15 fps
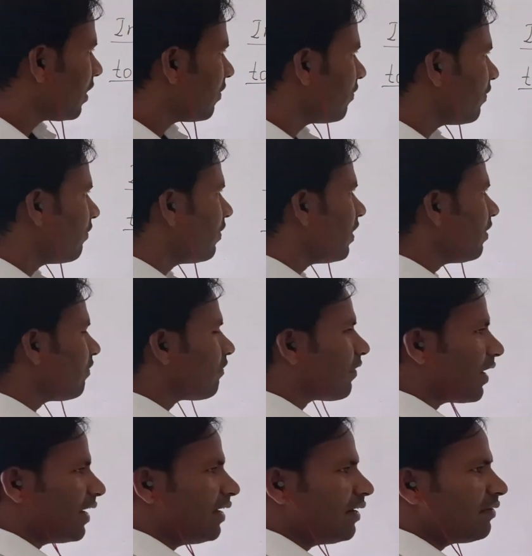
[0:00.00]
now we will
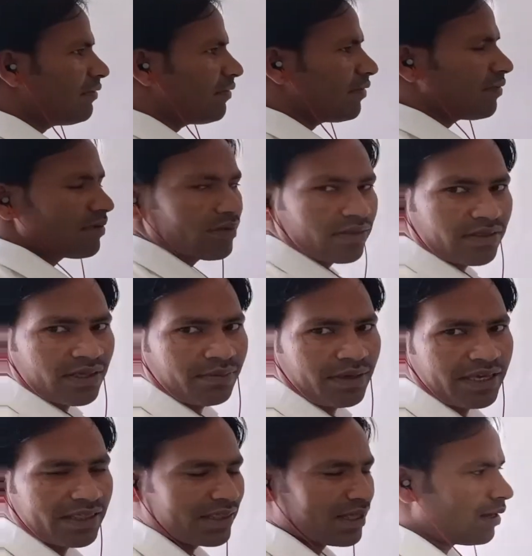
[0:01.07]
find some
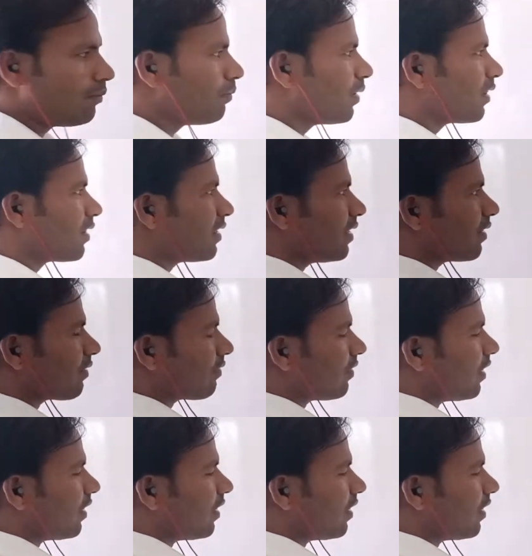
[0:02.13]
examples here.